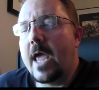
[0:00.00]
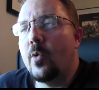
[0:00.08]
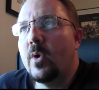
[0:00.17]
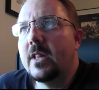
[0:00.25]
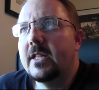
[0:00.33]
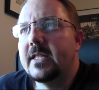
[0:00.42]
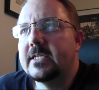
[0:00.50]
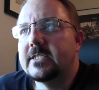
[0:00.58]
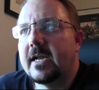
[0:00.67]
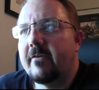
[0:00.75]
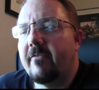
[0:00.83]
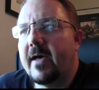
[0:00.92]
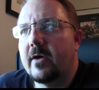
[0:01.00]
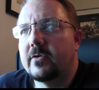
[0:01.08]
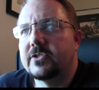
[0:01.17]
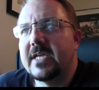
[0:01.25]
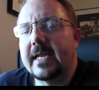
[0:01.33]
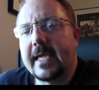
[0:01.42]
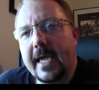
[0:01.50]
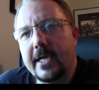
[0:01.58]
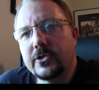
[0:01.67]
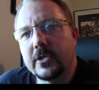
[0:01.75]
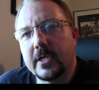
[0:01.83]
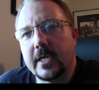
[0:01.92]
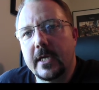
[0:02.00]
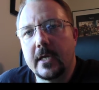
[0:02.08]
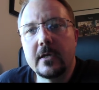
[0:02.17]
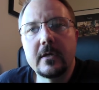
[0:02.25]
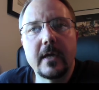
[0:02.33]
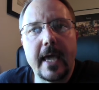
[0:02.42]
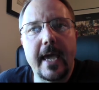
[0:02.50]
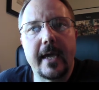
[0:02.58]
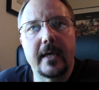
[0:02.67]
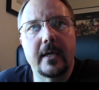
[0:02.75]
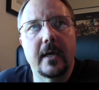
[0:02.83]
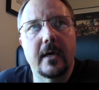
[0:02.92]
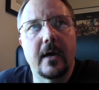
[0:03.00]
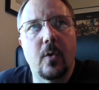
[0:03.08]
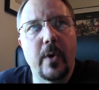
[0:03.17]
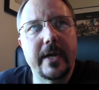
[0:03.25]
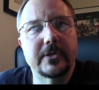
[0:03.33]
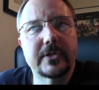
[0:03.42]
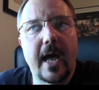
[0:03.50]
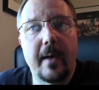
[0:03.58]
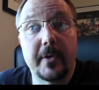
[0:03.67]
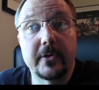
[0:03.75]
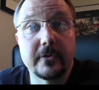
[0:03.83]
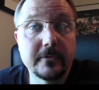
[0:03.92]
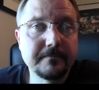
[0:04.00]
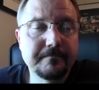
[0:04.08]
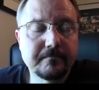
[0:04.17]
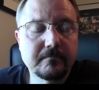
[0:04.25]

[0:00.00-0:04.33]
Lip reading: And one of the things that I found is that occasionally a witness commenter